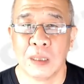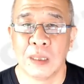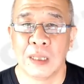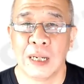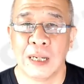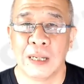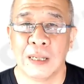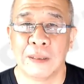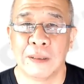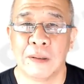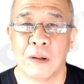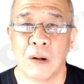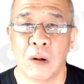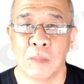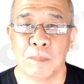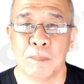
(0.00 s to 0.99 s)

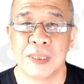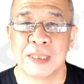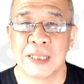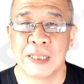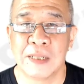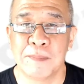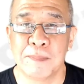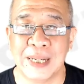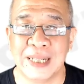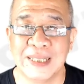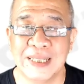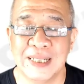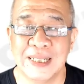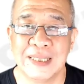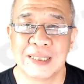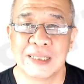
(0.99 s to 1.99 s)
on personal
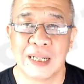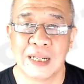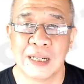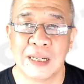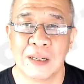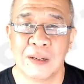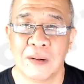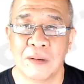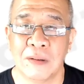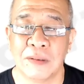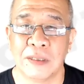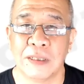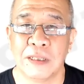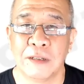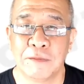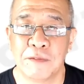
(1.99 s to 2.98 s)
basis,
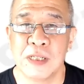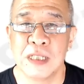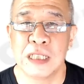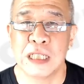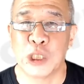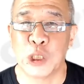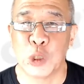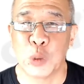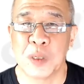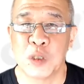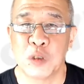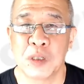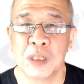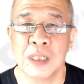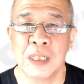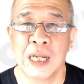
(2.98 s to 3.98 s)
on different
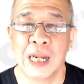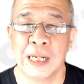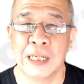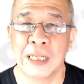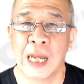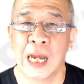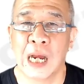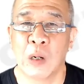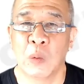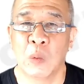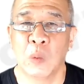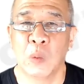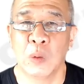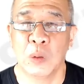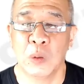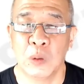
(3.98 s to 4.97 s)
situation and
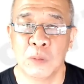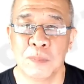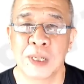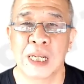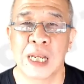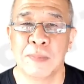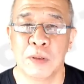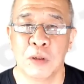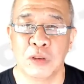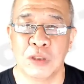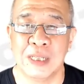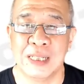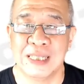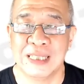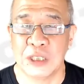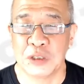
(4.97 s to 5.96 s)
how you make up your
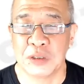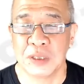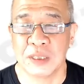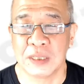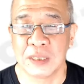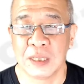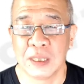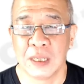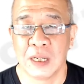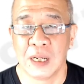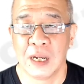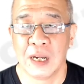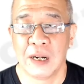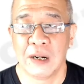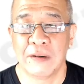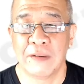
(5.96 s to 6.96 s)
decision,
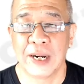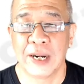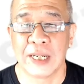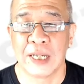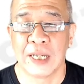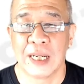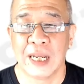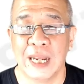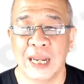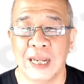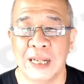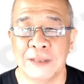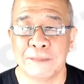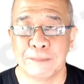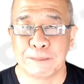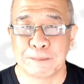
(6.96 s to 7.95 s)
right?
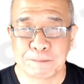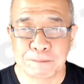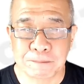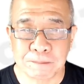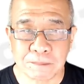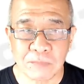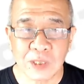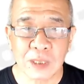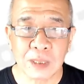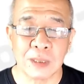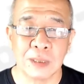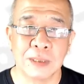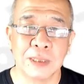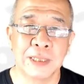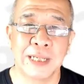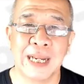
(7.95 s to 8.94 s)
And
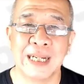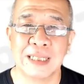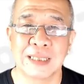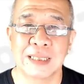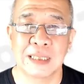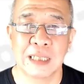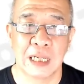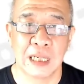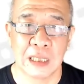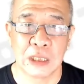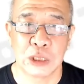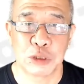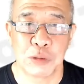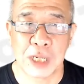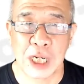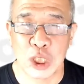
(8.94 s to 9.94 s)
the next
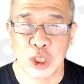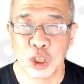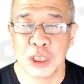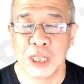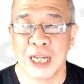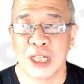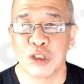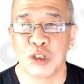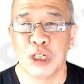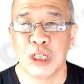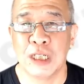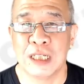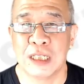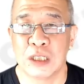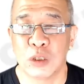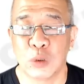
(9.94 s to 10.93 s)
strategy actually
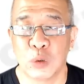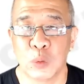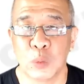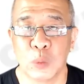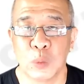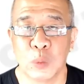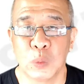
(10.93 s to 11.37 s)
is to